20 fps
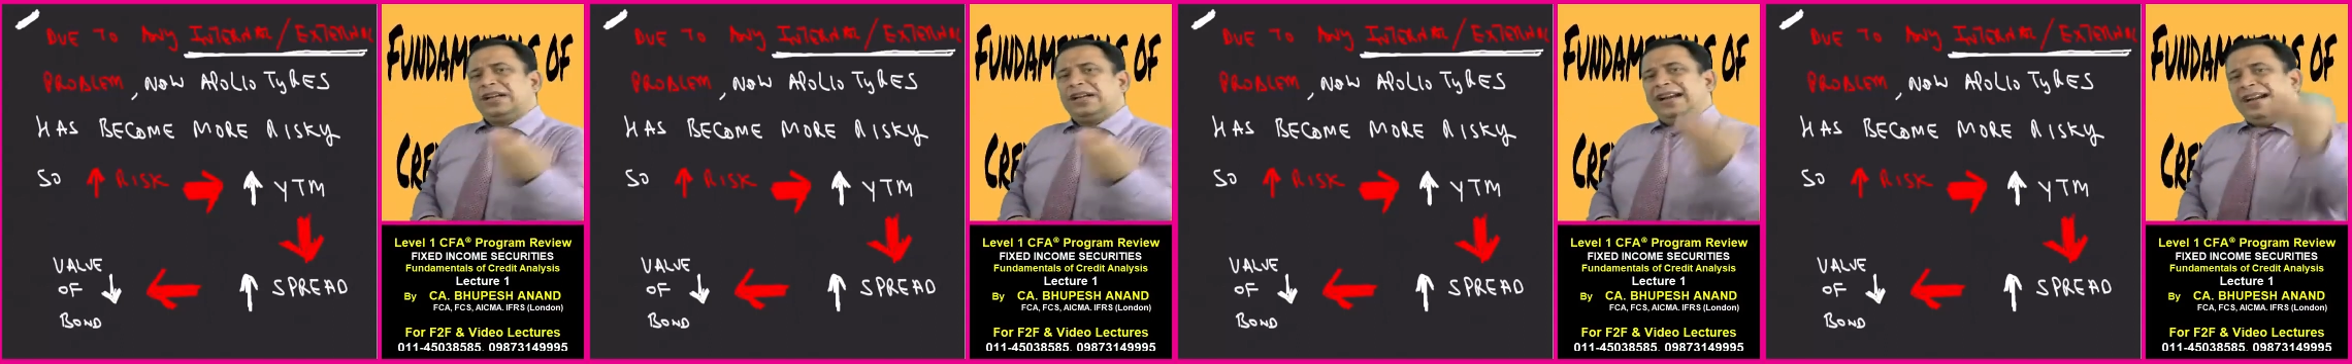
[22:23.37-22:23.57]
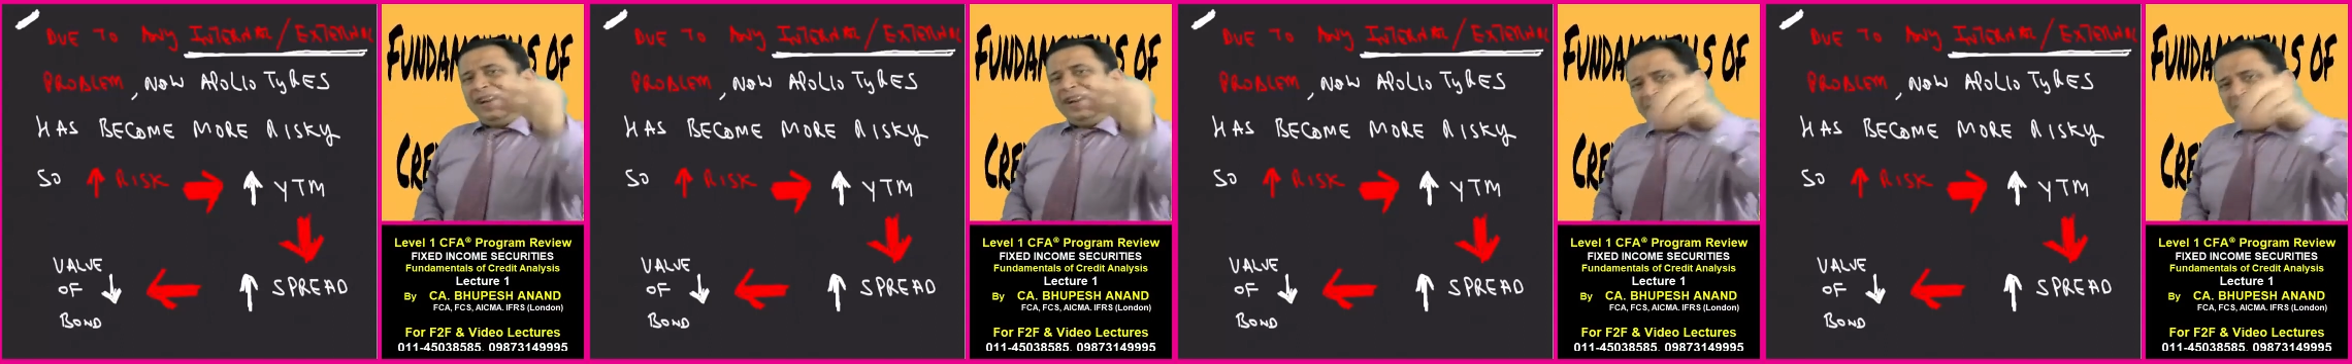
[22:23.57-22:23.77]

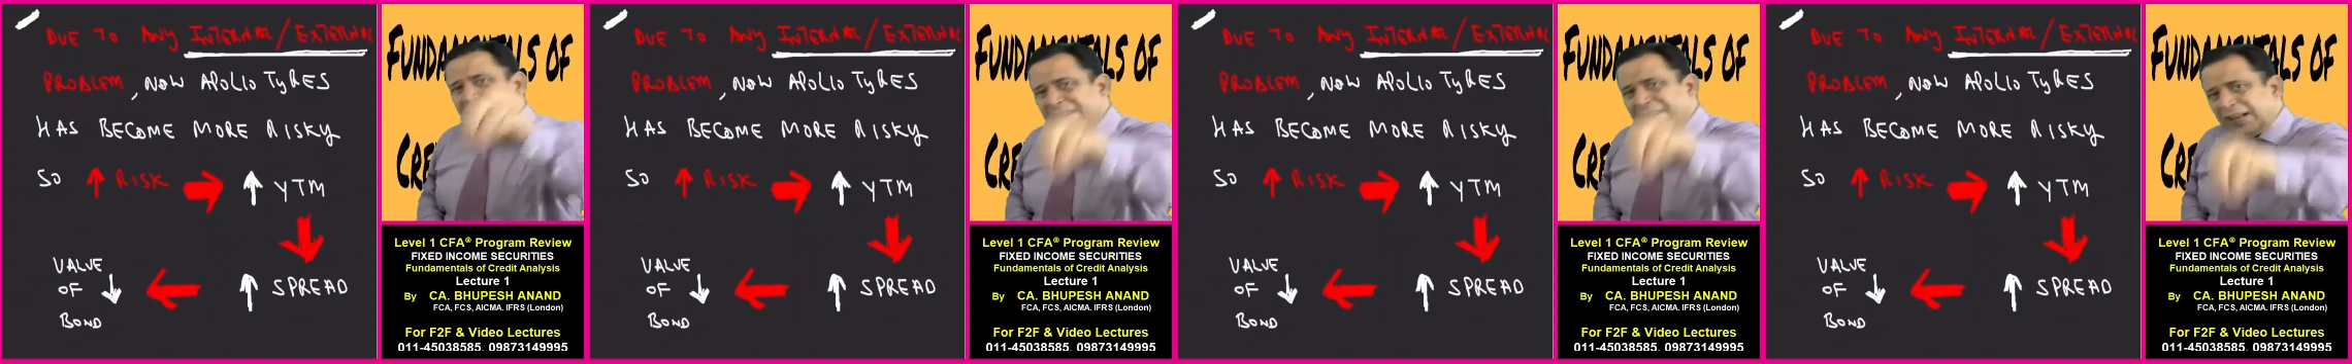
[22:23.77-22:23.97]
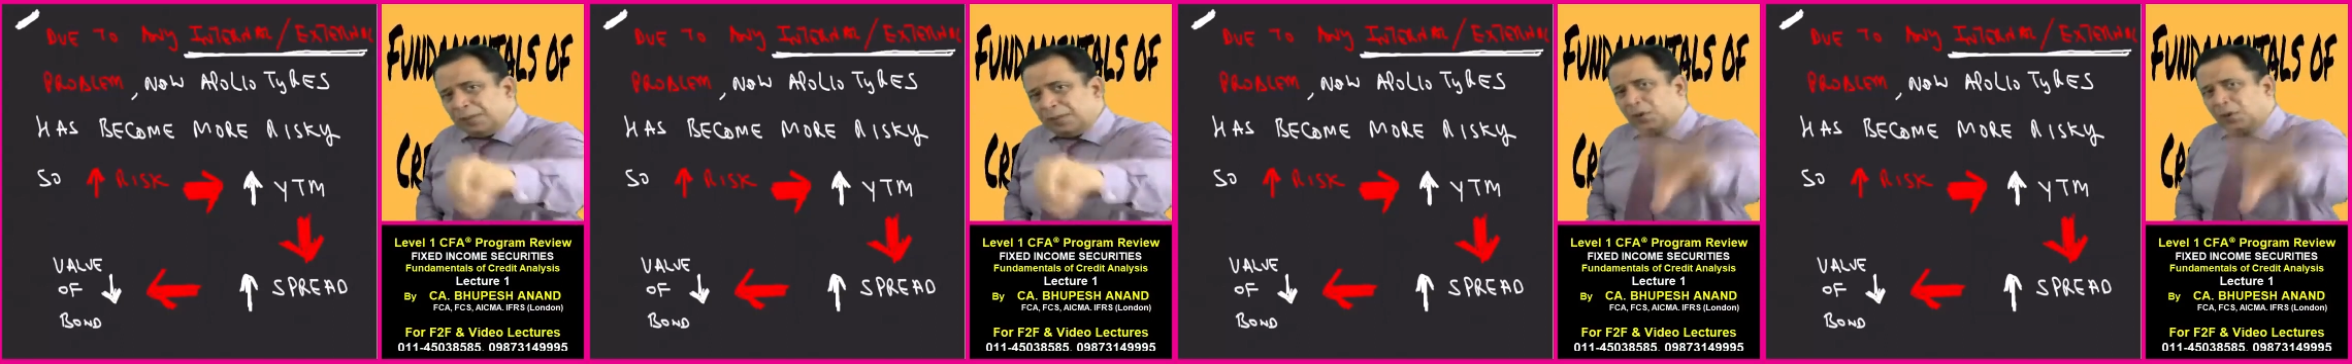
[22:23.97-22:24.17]

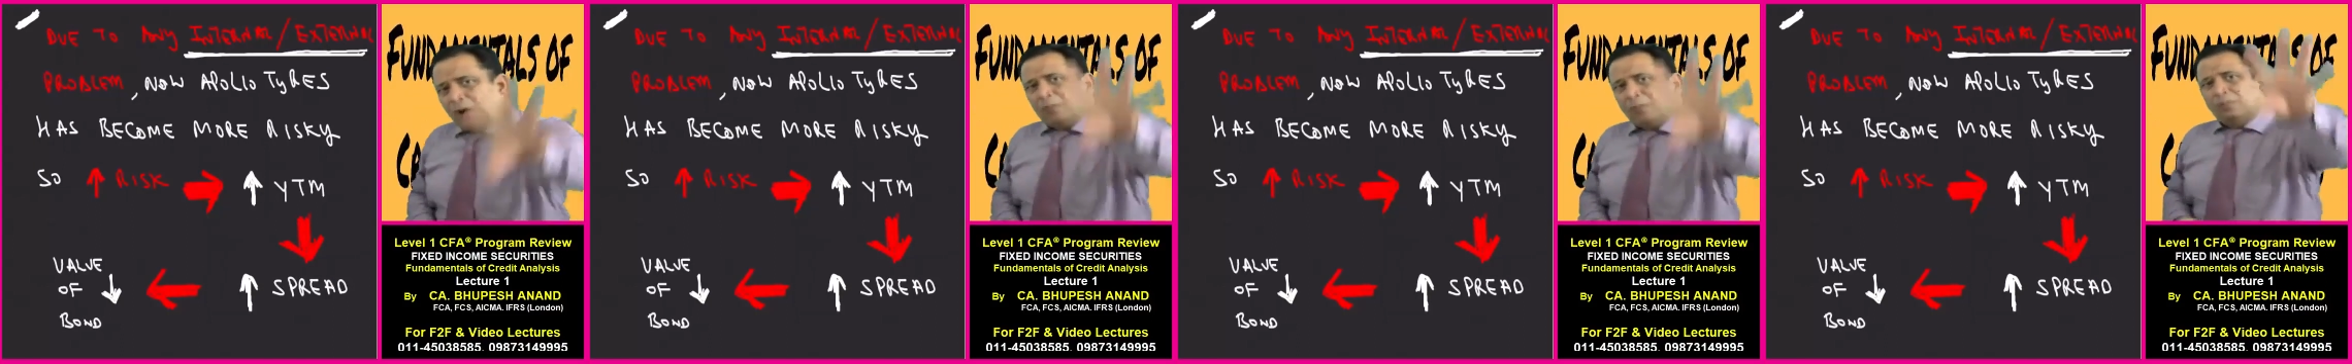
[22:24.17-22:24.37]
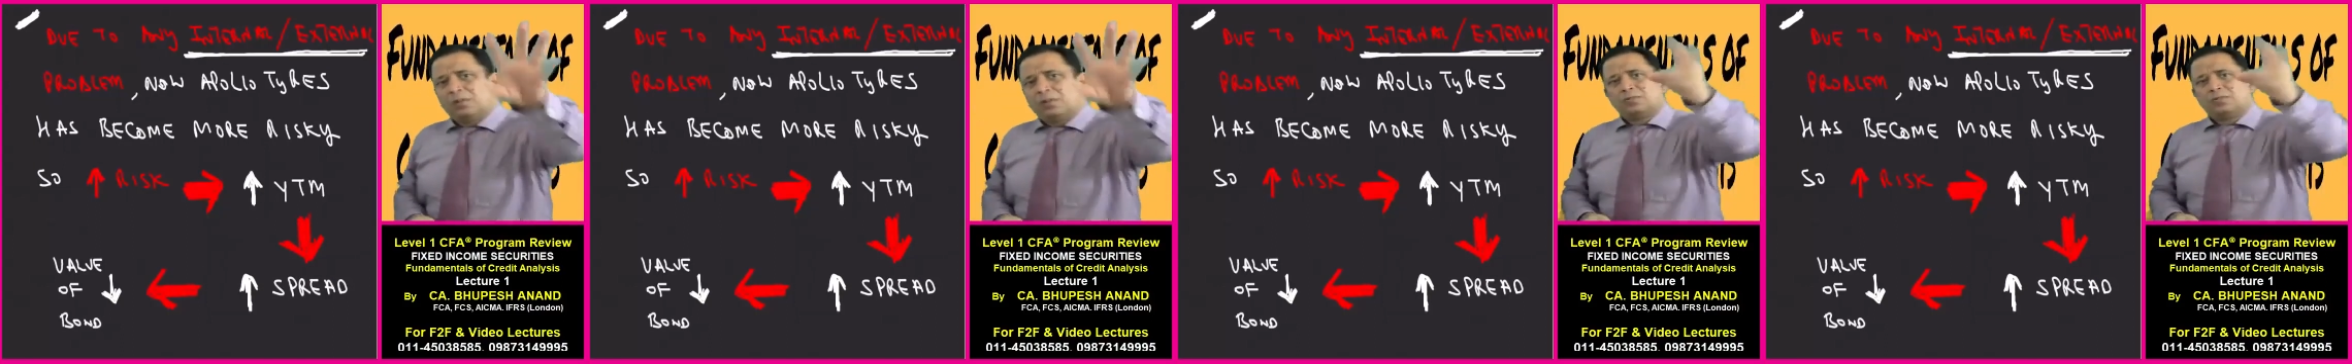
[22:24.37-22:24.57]
internal
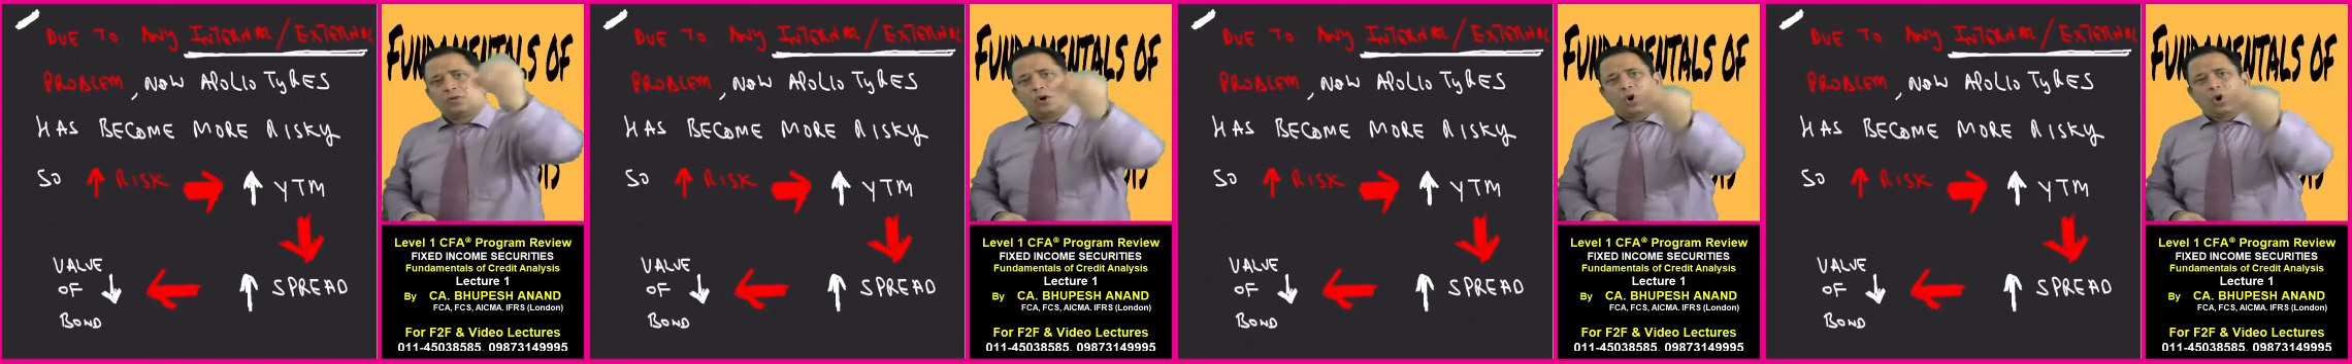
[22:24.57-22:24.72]
problems